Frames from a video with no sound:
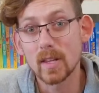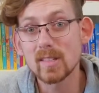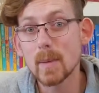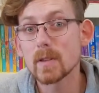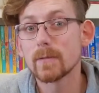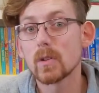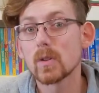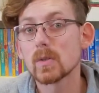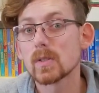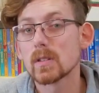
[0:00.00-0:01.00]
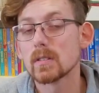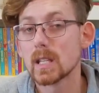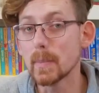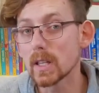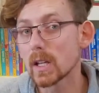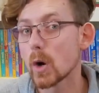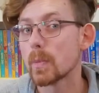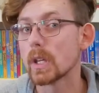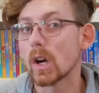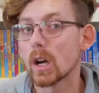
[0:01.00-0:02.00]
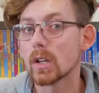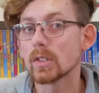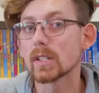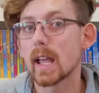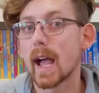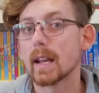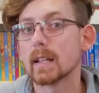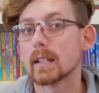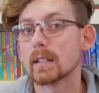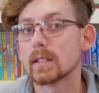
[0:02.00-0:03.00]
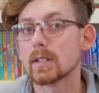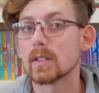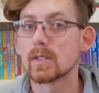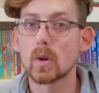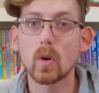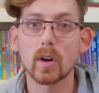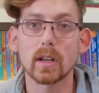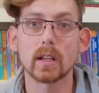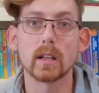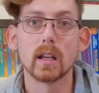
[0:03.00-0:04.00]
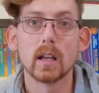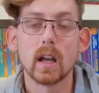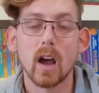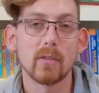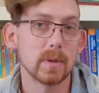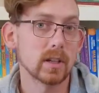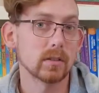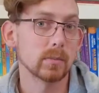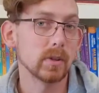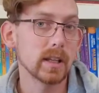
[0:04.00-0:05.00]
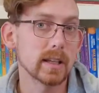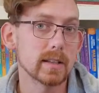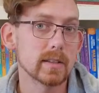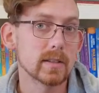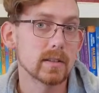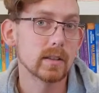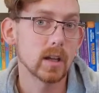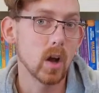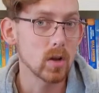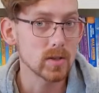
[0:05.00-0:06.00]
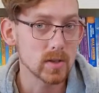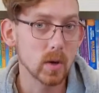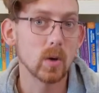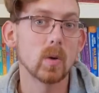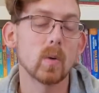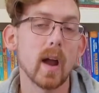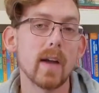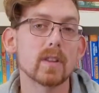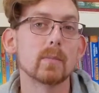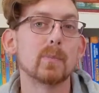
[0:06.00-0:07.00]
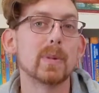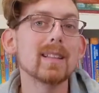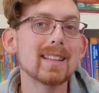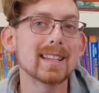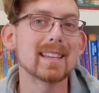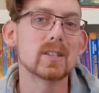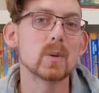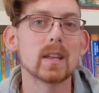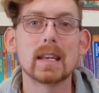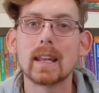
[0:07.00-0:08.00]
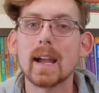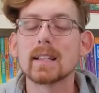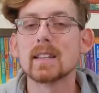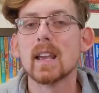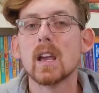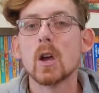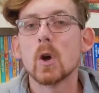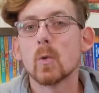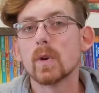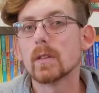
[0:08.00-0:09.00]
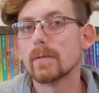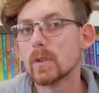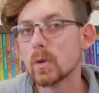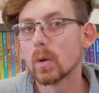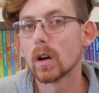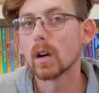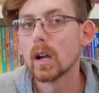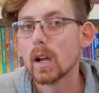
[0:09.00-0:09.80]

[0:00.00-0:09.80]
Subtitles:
types of photos typically go beyond just adding to the story of a particular place. They also have the ability to connect with a viewer